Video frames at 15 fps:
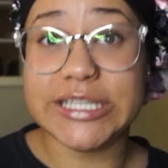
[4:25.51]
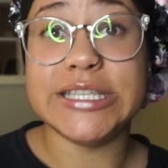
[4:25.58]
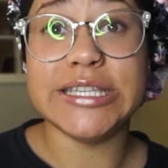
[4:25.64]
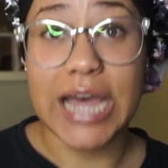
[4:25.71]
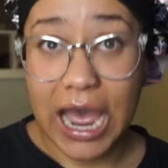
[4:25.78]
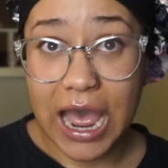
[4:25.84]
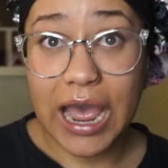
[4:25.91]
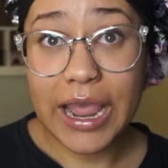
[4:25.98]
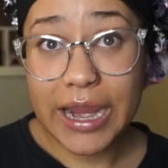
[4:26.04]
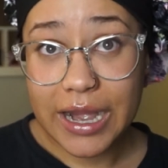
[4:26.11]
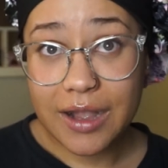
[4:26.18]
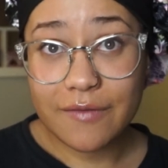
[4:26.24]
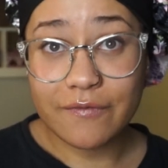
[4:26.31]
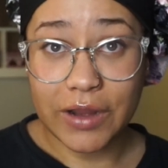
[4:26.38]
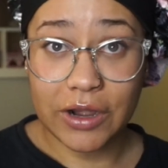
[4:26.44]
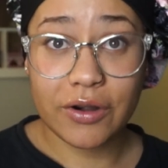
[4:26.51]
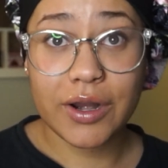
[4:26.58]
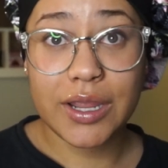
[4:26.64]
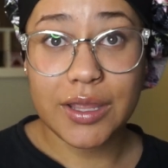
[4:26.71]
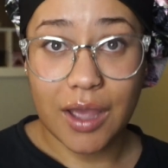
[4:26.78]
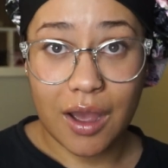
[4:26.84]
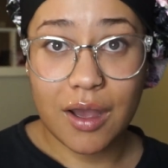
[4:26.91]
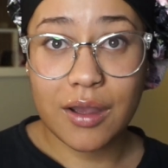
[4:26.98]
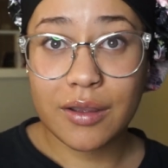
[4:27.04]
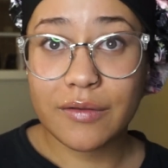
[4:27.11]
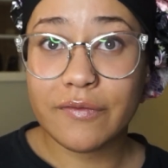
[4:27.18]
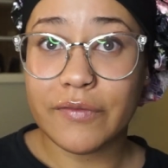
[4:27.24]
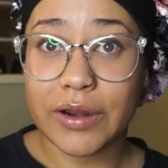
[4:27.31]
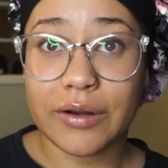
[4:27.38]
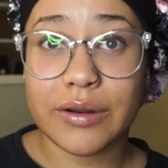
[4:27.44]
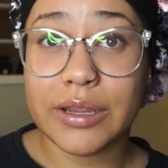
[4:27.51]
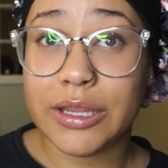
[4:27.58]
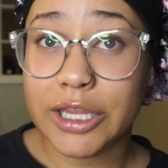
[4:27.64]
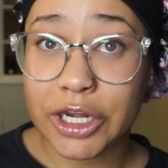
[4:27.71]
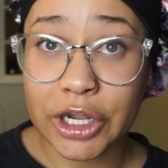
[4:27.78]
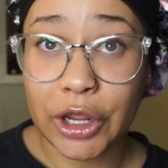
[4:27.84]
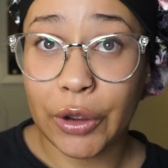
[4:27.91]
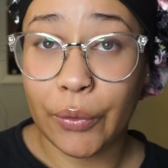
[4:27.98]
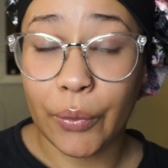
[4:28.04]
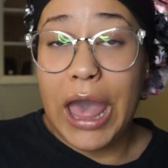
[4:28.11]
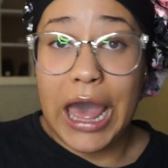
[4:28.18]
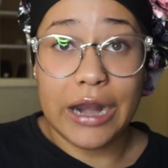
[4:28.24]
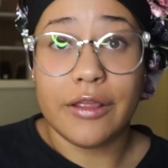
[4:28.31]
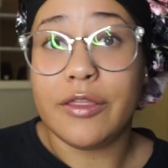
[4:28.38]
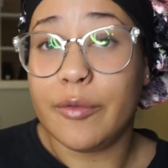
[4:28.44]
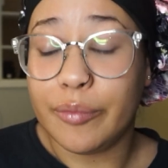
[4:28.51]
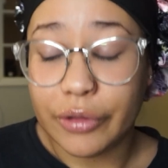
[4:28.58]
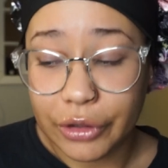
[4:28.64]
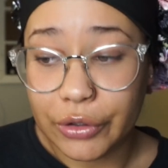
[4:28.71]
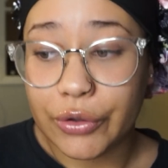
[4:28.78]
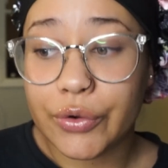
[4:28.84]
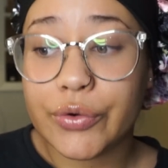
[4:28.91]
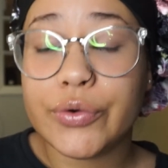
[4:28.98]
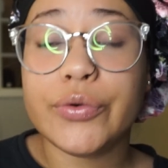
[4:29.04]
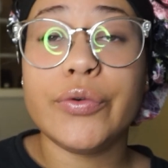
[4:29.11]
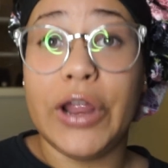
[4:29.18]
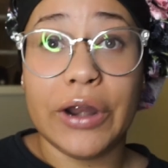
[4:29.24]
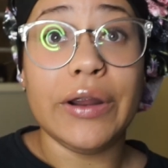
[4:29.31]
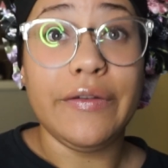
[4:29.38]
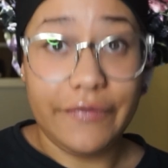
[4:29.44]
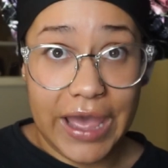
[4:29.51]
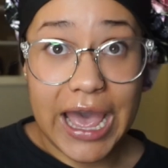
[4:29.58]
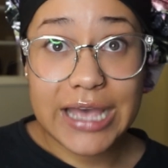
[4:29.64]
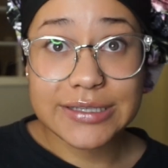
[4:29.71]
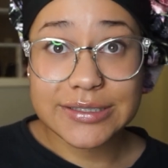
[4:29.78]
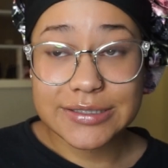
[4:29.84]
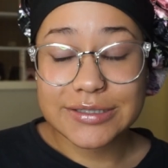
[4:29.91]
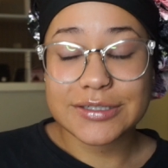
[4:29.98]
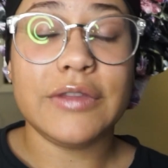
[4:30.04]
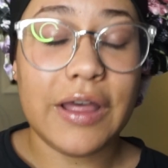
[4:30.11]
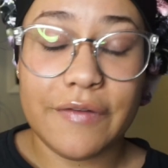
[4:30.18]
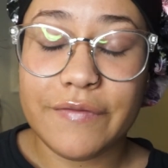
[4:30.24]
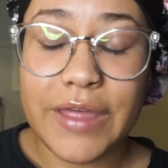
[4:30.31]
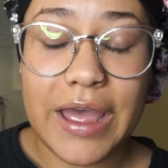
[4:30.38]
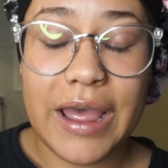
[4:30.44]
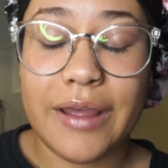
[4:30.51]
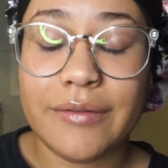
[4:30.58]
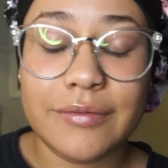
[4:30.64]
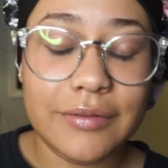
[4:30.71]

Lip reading: died very young, very, you know, out of the blue, very fast. Love that,